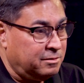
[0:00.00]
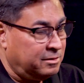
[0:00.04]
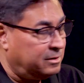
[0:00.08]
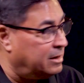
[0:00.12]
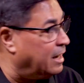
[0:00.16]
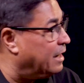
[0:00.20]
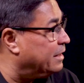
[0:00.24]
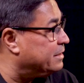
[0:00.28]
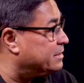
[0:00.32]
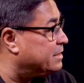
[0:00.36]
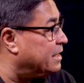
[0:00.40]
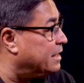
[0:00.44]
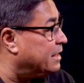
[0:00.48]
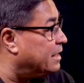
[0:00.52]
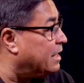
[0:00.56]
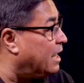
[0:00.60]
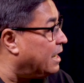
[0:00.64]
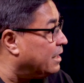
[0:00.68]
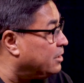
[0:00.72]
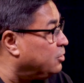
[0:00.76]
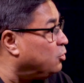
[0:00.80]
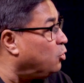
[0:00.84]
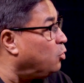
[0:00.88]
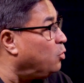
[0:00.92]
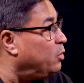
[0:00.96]
guys like that.
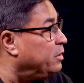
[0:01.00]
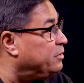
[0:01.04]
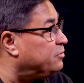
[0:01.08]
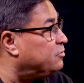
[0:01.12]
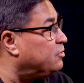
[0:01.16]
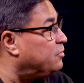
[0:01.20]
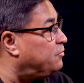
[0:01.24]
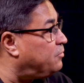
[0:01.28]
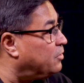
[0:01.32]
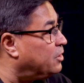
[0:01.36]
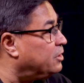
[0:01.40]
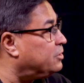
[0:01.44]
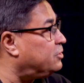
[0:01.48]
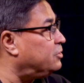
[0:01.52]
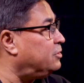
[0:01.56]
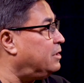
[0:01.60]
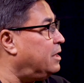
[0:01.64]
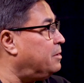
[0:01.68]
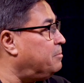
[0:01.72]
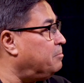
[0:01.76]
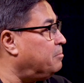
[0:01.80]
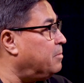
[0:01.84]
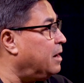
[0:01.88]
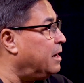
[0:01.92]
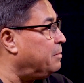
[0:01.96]
And you always refer to
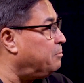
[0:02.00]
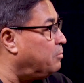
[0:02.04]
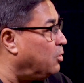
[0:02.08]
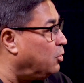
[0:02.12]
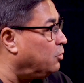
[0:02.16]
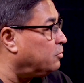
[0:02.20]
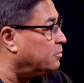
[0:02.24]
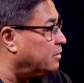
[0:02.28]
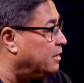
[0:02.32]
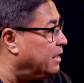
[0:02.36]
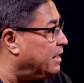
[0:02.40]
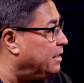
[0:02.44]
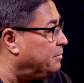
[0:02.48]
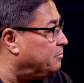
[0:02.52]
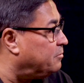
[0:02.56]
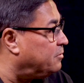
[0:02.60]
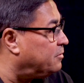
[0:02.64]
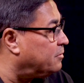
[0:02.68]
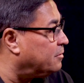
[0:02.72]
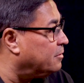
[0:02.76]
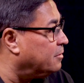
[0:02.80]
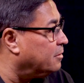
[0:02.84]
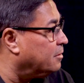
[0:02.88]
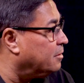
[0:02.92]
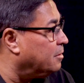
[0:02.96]
them by both
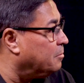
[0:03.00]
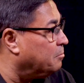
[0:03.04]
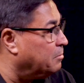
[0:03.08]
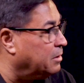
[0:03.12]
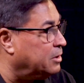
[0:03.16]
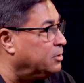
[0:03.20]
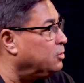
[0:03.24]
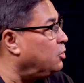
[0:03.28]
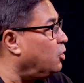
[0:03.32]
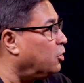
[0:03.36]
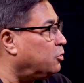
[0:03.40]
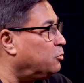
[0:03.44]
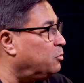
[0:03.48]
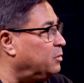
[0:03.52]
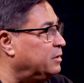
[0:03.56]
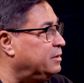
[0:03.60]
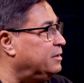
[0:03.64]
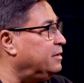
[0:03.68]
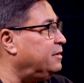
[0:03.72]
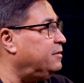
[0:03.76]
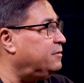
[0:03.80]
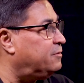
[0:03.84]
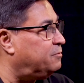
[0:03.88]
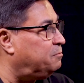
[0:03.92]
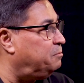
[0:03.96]
names, but not with
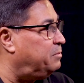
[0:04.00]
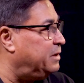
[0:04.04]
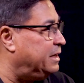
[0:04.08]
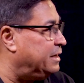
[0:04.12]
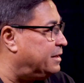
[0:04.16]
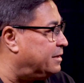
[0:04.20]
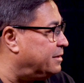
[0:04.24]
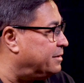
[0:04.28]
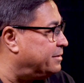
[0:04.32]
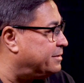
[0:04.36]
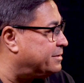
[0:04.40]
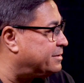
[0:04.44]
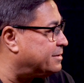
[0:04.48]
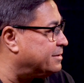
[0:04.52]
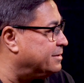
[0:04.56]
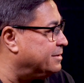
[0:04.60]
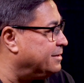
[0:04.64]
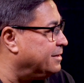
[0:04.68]
these Beatles.